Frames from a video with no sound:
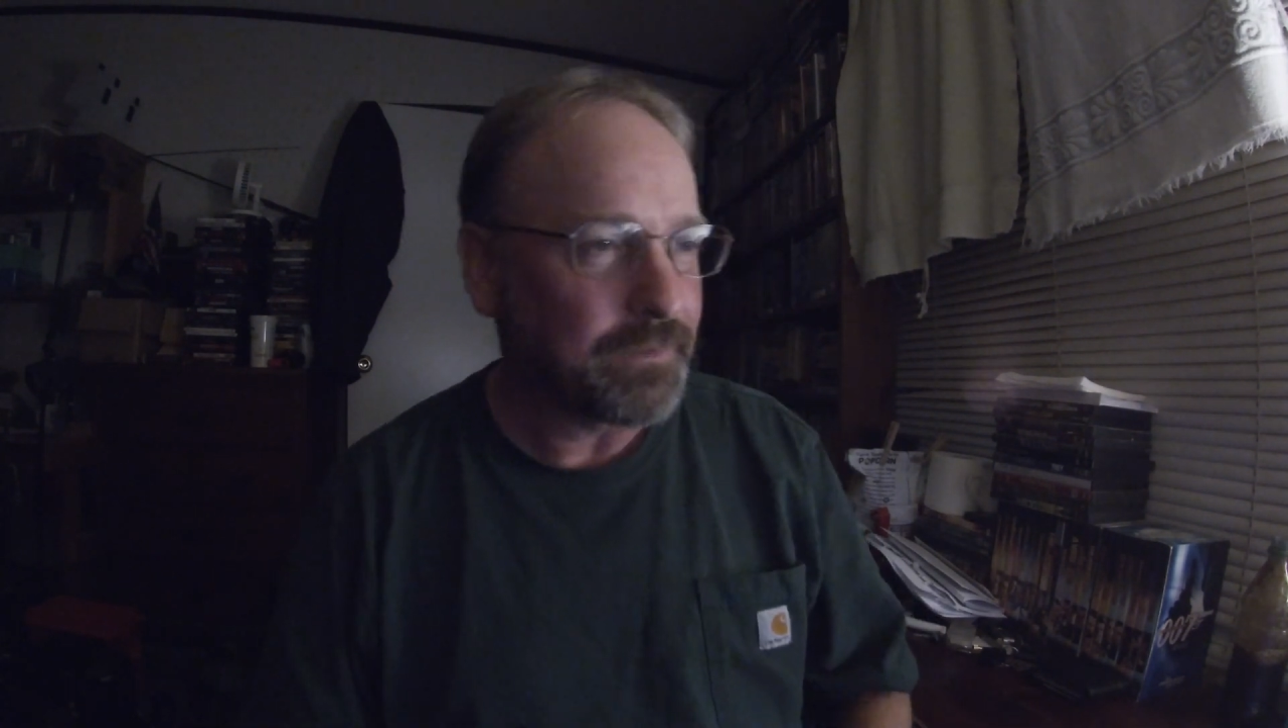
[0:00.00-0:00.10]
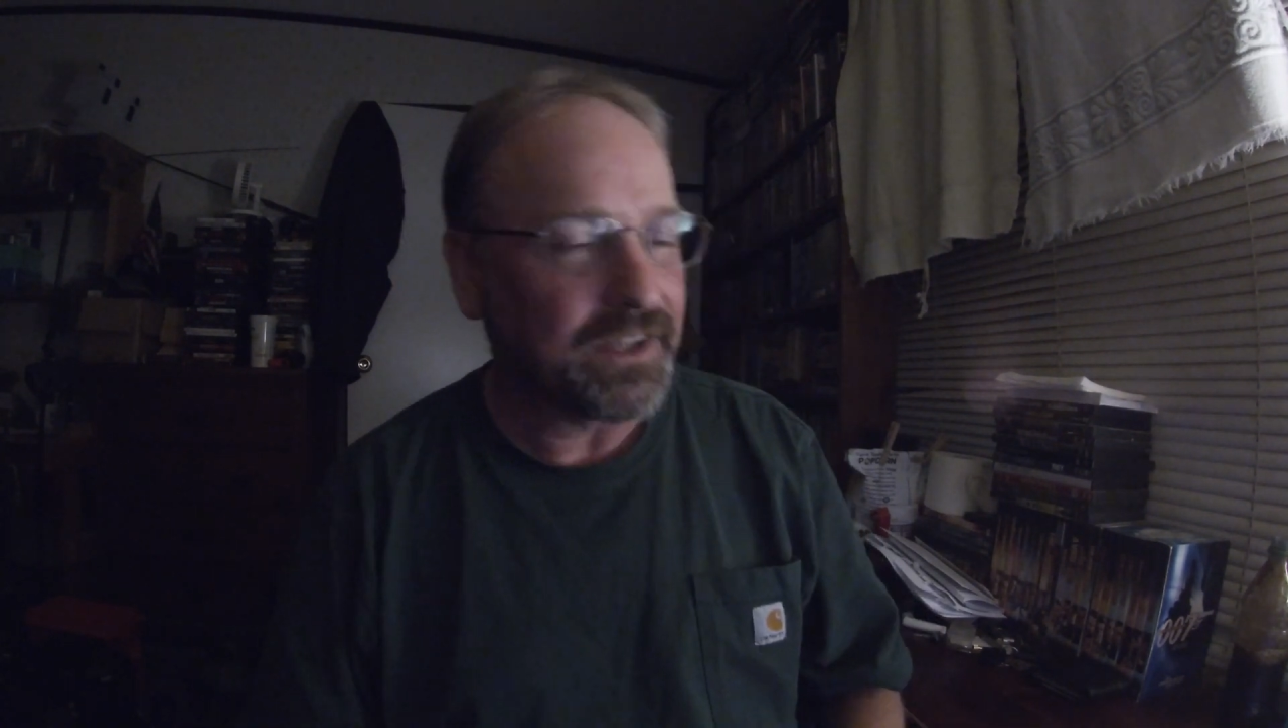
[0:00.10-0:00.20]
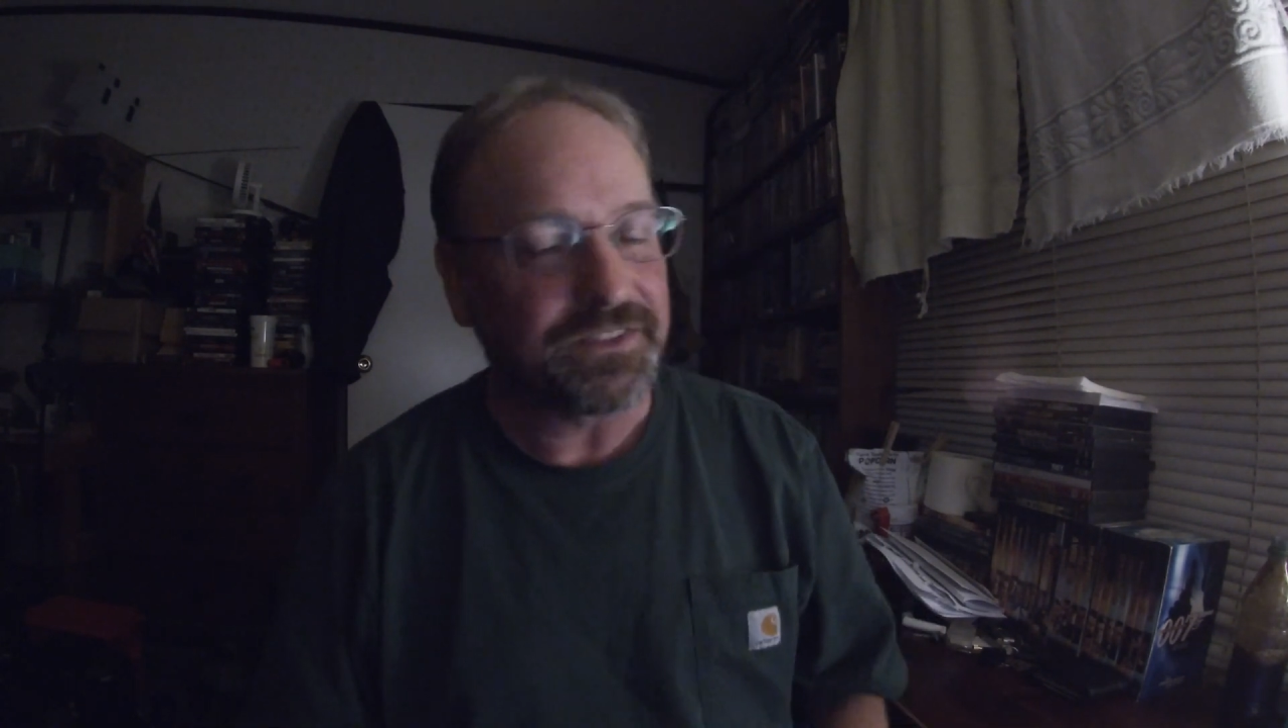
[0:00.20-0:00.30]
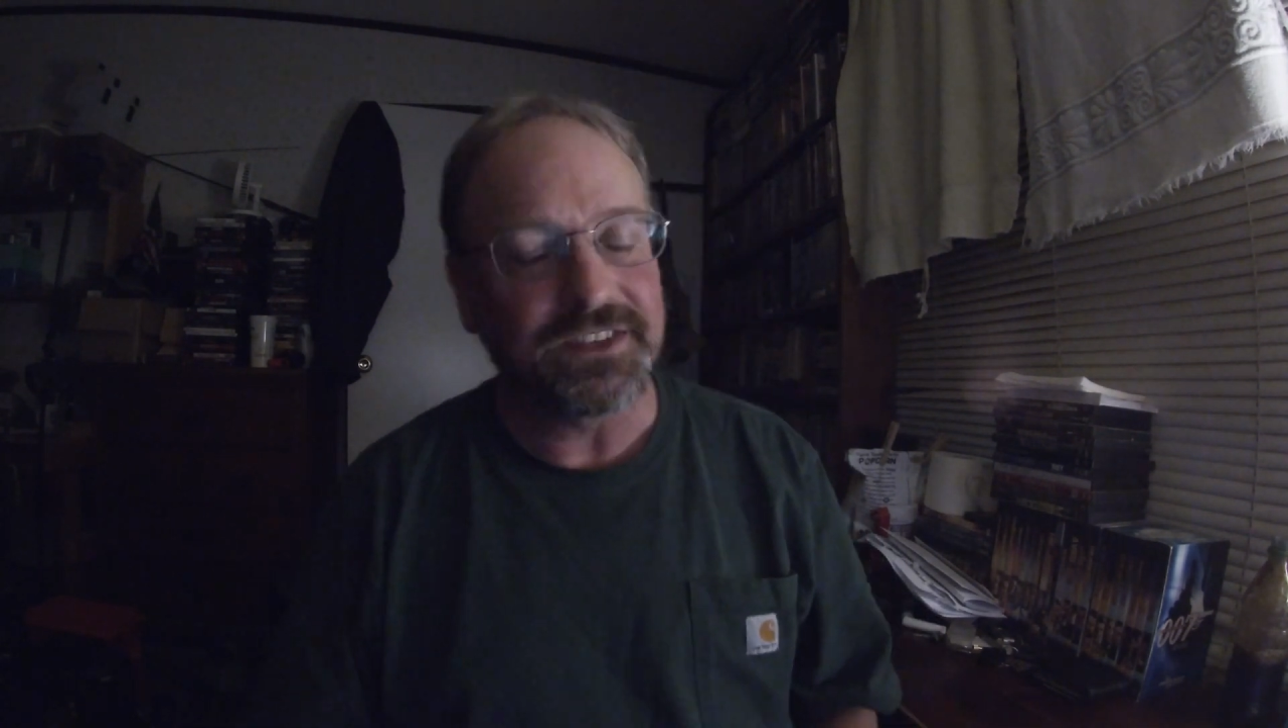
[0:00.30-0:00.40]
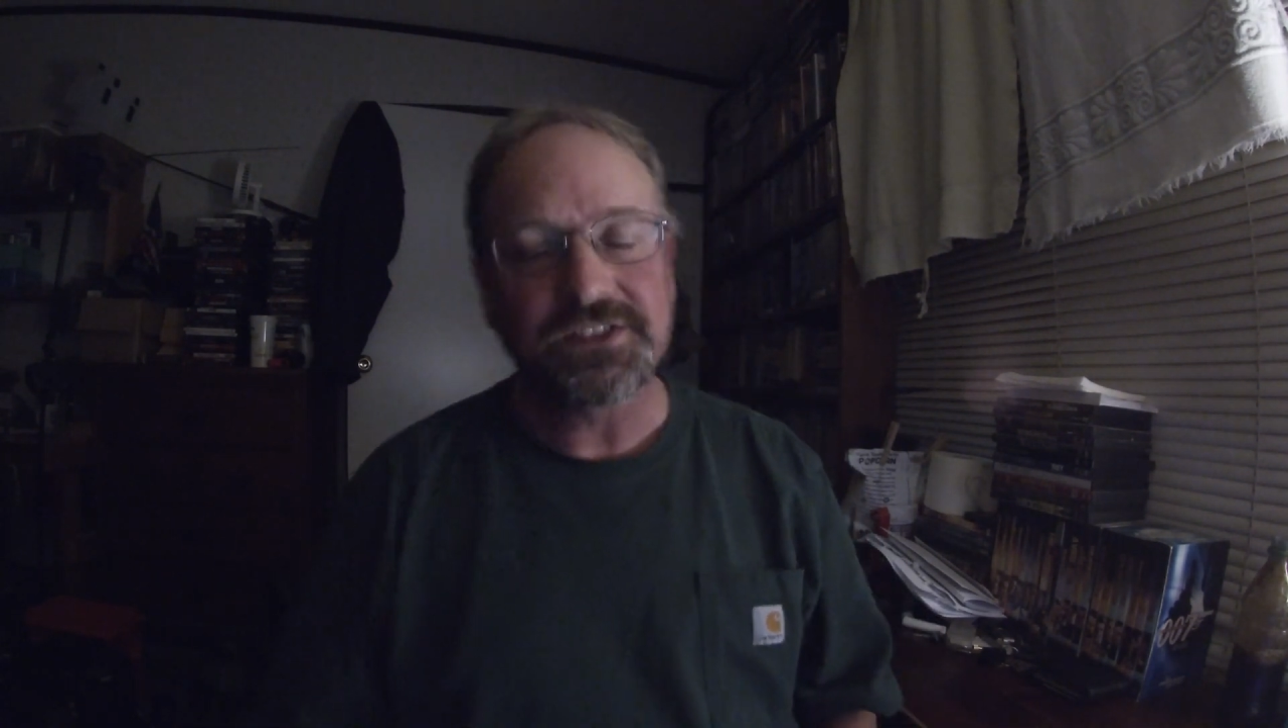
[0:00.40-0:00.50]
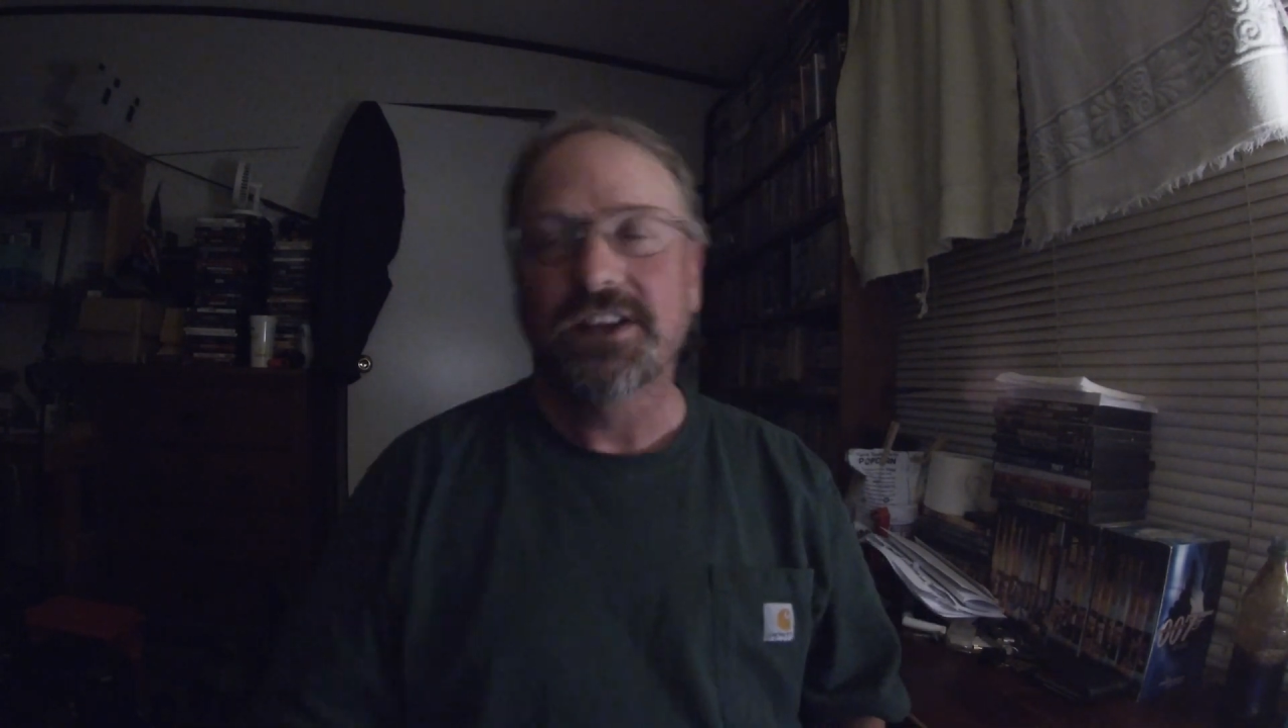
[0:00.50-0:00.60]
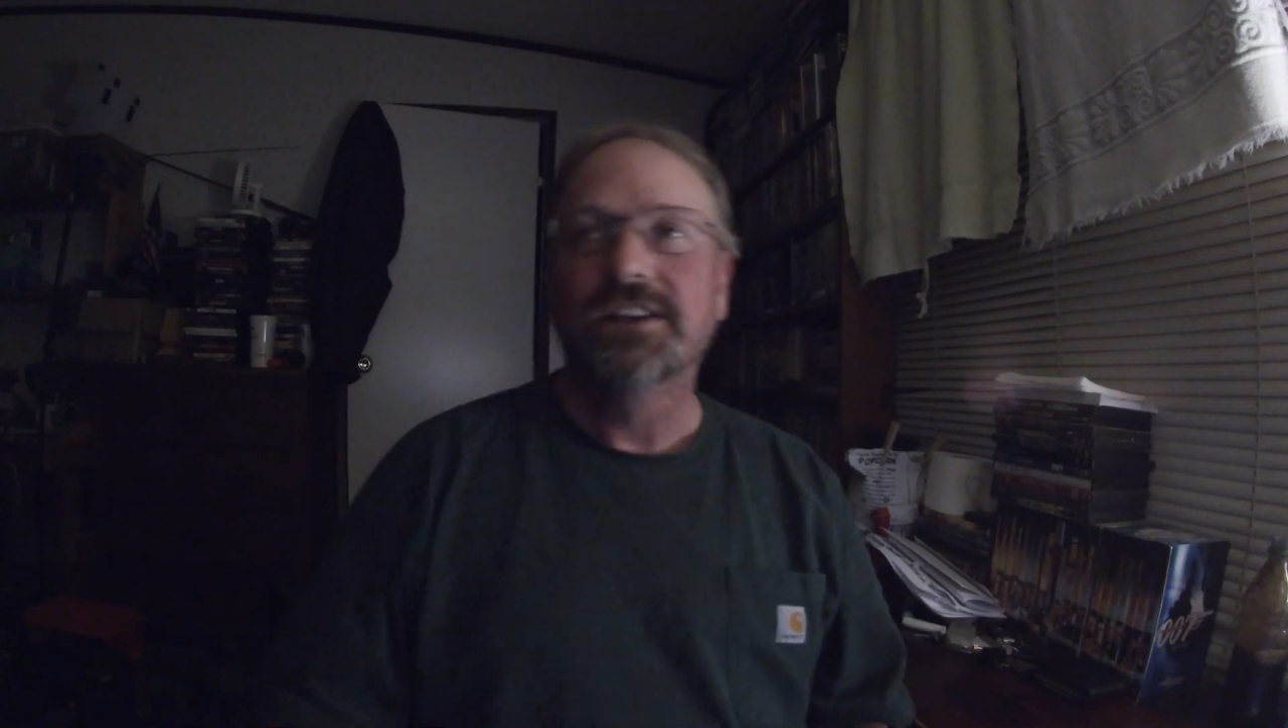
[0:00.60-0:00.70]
about this.